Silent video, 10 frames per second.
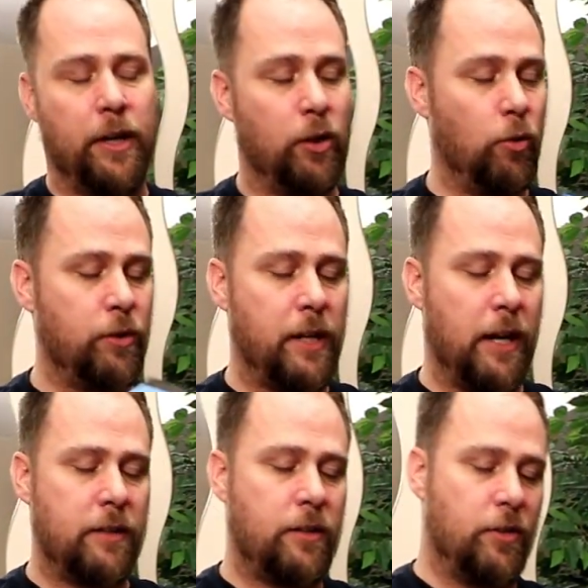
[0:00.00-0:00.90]
and go
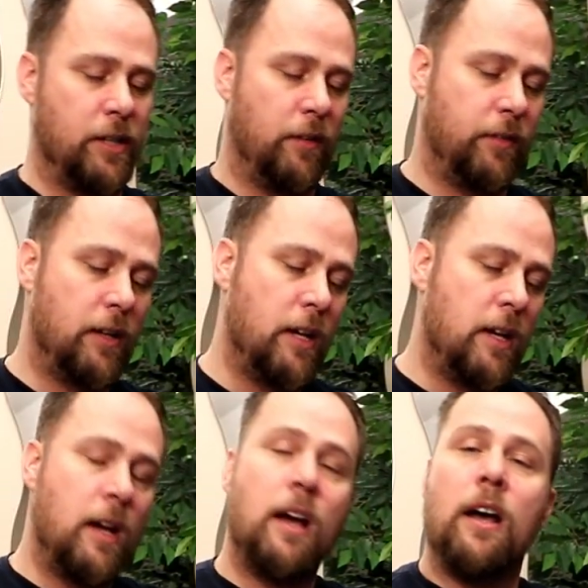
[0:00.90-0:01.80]
get yourself
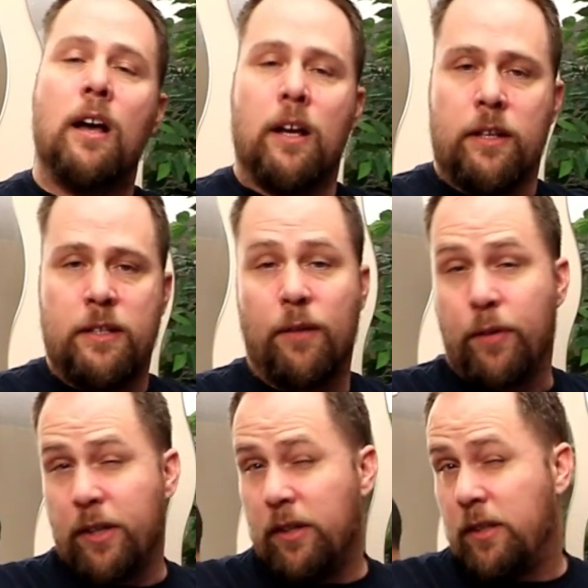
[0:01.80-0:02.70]

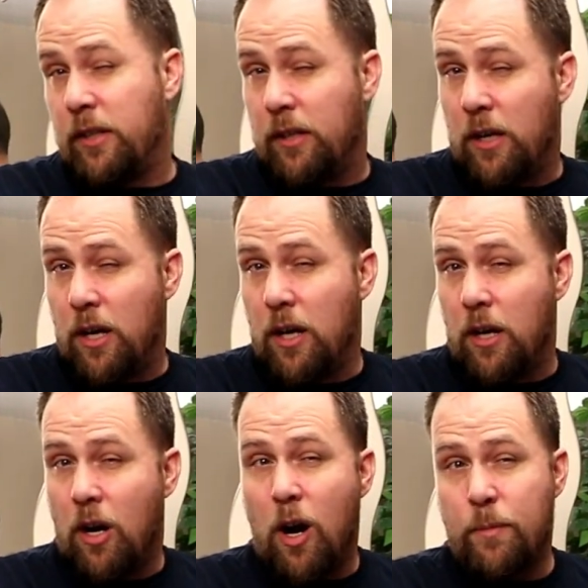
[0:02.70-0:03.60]
different
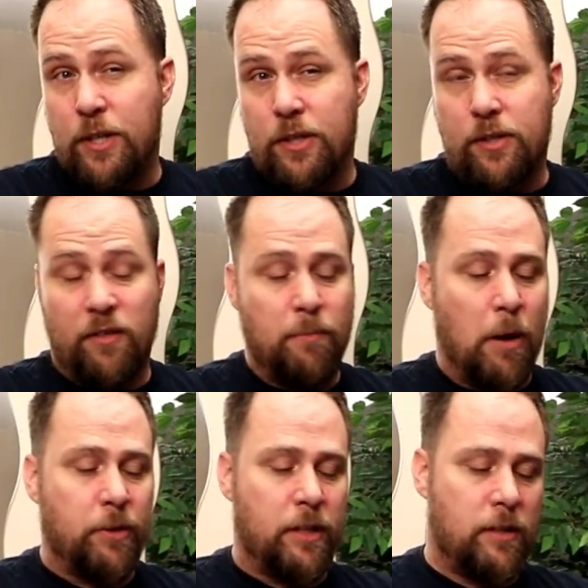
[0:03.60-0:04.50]
options of
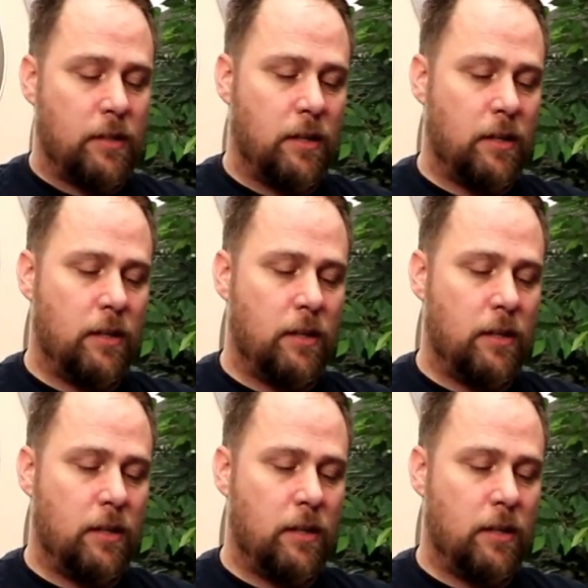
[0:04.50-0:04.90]
mountings.